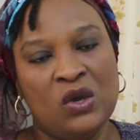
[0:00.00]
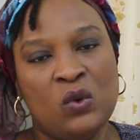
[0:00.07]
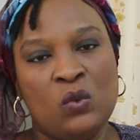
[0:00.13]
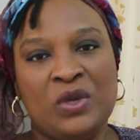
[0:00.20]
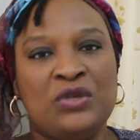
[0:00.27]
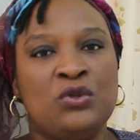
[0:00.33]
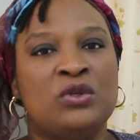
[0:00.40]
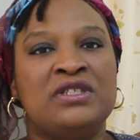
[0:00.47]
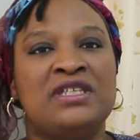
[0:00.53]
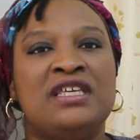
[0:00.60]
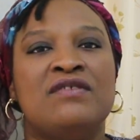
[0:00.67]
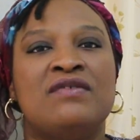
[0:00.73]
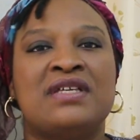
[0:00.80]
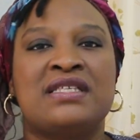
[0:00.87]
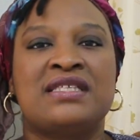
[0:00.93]
We don't
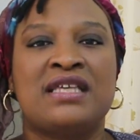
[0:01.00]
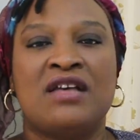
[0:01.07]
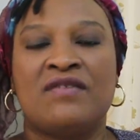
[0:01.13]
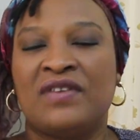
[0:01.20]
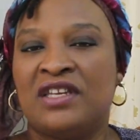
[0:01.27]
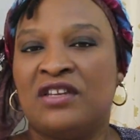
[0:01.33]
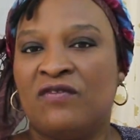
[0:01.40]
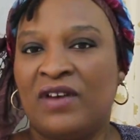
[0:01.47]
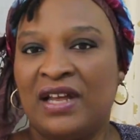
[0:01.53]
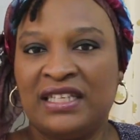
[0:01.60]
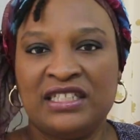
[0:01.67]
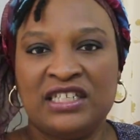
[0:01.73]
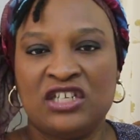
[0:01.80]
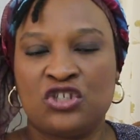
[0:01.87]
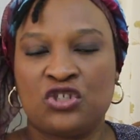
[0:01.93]
give ourselves any
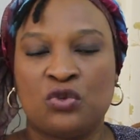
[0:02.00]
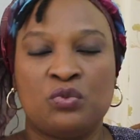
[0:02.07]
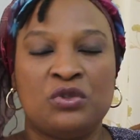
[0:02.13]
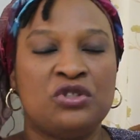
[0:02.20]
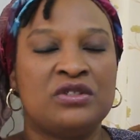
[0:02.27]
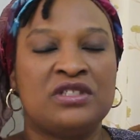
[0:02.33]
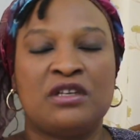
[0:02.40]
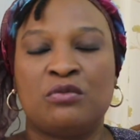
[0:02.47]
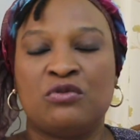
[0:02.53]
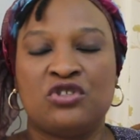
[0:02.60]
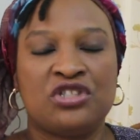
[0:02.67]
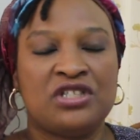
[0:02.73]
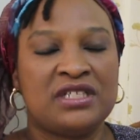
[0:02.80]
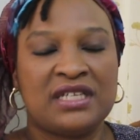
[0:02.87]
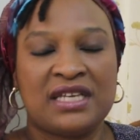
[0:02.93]
validation. We don't
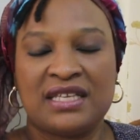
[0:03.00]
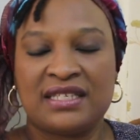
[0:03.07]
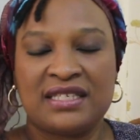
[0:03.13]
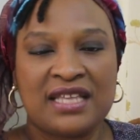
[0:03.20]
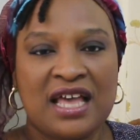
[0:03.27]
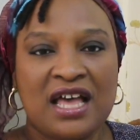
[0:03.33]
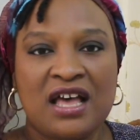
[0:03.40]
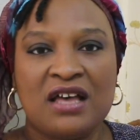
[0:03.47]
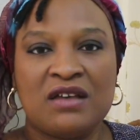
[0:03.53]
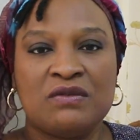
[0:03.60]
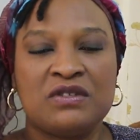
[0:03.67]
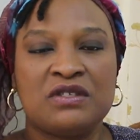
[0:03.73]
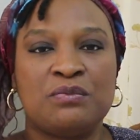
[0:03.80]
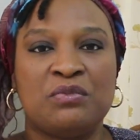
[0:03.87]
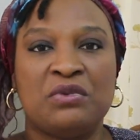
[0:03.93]
appreciate
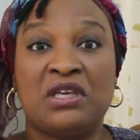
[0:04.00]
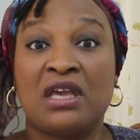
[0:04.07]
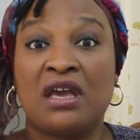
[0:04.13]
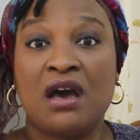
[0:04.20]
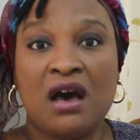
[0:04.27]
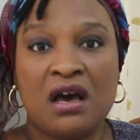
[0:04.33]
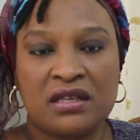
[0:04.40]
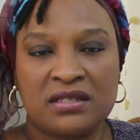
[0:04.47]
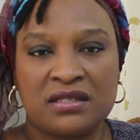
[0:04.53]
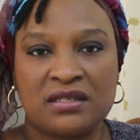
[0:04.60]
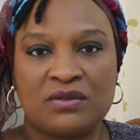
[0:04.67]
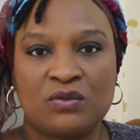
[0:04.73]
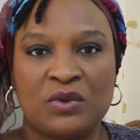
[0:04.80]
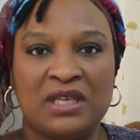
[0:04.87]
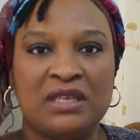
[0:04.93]
ourselves
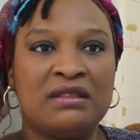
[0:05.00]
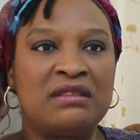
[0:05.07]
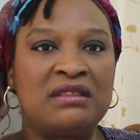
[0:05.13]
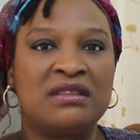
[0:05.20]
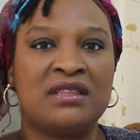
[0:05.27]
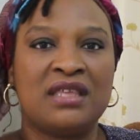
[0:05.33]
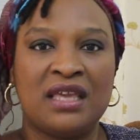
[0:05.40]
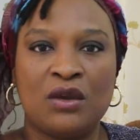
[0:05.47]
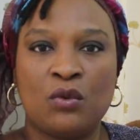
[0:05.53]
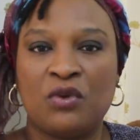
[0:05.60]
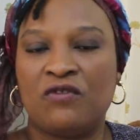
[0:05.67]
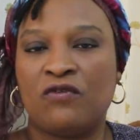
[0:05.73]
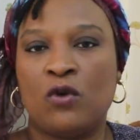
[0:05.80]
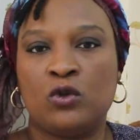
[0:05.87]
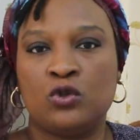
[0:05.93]
because we think we
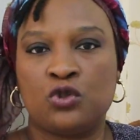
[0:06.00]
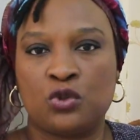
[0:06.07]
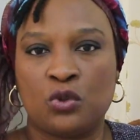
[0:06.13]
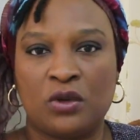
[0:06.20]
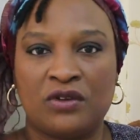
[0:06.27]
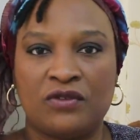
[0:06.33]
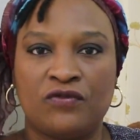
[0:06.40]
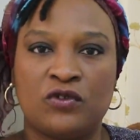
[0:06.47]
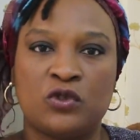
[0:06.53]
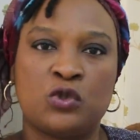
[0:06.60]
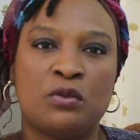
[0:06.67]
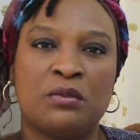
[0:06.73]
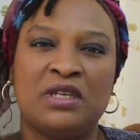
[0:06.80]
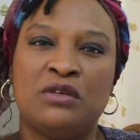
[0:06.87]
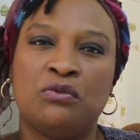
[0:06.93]
fall short for
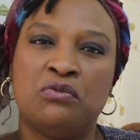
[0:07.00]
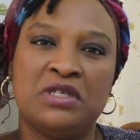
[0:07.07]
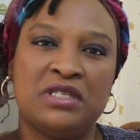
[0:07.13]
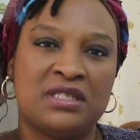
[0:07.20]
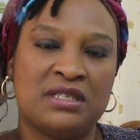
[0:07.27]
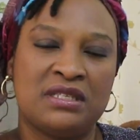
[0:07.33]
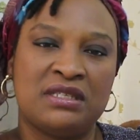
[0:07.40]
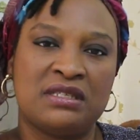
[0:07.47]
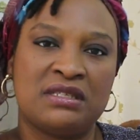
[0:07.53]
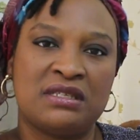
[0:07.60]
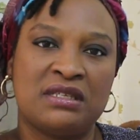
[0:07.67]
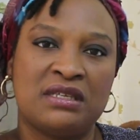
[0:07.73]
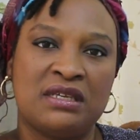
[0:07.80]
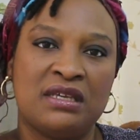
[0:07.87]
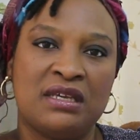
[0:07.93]
so many reasons.
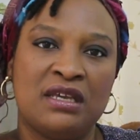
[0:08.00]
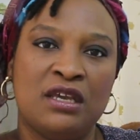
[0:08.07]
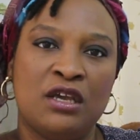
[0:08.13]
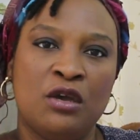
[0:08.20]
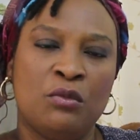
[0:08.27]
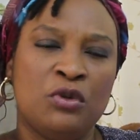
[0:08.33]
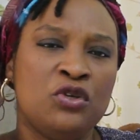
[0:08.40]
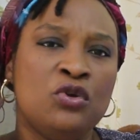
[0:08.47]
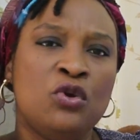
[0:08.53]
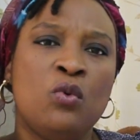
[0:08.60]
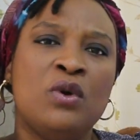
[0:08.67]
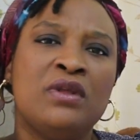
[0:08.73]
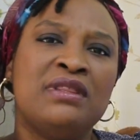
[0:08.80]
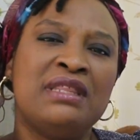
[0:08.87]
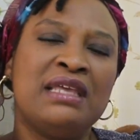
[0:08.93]
But
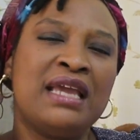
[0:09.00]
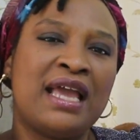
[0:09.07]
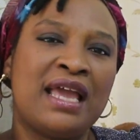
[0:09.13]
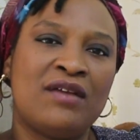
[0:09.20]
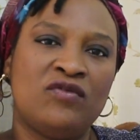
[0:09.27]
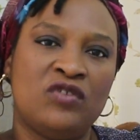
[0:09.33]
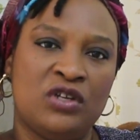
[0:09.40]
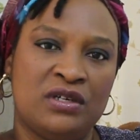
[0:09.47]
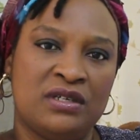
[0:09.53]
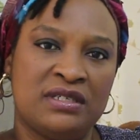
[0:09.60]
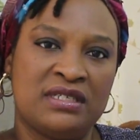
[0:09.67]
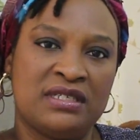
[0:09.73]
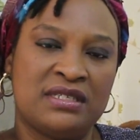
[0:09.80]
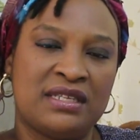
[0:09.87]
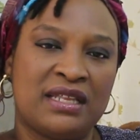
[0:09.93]
one thing I have
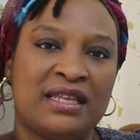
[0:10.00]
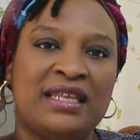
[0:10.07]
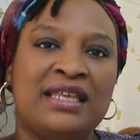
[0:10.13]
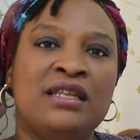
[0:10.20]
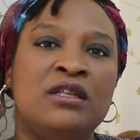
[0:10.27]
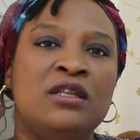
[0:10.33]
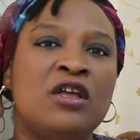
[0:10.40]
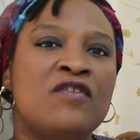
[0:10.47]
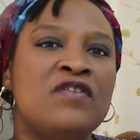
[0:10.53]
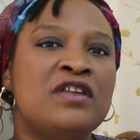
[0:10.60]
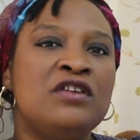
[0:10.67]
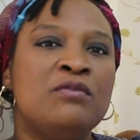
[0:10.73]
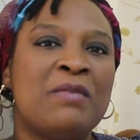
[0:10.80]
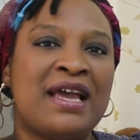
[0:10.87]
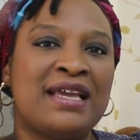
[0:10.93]
learned is that in
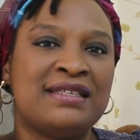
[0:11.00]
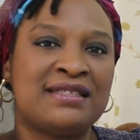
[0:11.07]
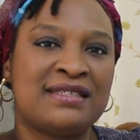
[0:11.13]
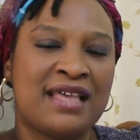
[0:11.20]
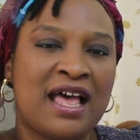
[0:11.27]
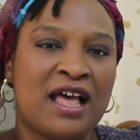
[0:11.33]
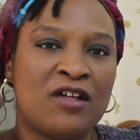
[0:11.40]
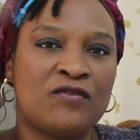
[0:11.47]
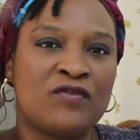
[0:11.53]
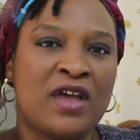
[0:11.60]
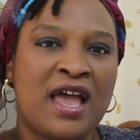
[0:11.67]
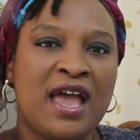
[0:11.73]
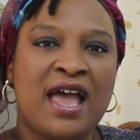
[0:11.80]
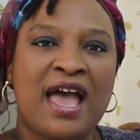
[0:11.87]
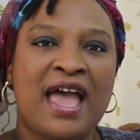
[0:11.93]
loving myself,
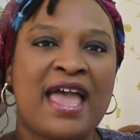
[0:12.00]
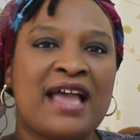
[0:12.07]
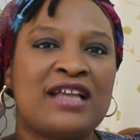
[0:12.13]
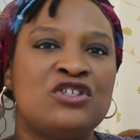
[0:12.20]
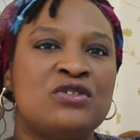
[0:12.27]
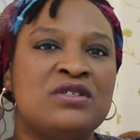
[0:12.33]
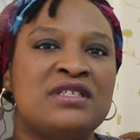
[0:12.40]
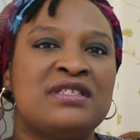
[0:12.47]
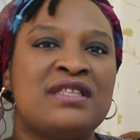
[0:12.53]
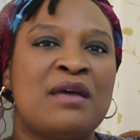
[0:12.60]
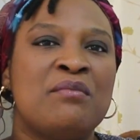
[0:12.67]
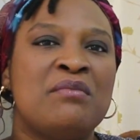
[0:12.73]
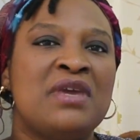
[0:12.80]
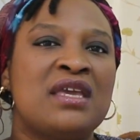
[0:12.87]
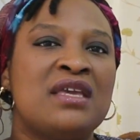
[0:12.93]
I actually start
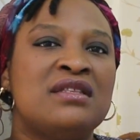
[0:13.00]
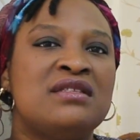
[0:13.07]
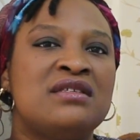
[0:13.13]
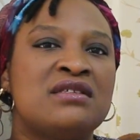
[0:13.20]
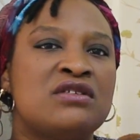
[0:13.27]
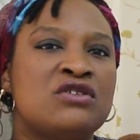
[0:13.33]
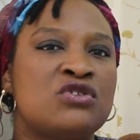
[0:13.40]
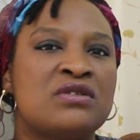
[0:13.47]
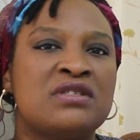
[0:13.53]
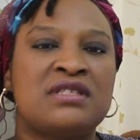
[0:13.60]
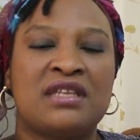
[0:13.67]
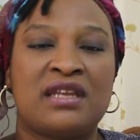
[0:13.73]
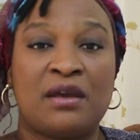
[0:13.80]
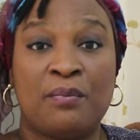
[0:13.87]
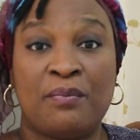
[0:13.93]
making decisions
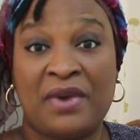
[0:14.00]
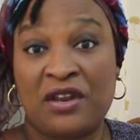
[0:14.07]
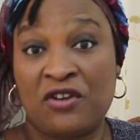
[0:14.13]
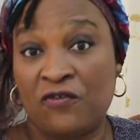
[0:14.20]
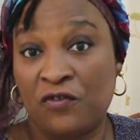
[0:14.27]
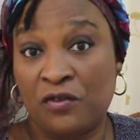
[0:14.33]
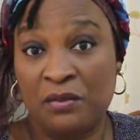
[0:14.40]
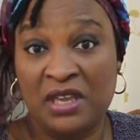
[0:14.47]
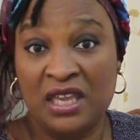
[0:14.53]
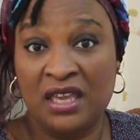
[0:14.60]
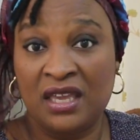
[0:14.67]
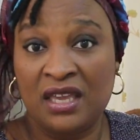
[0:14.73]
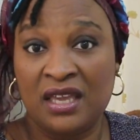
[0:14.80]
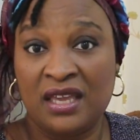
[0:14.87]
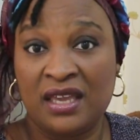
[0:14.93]
that are better for me,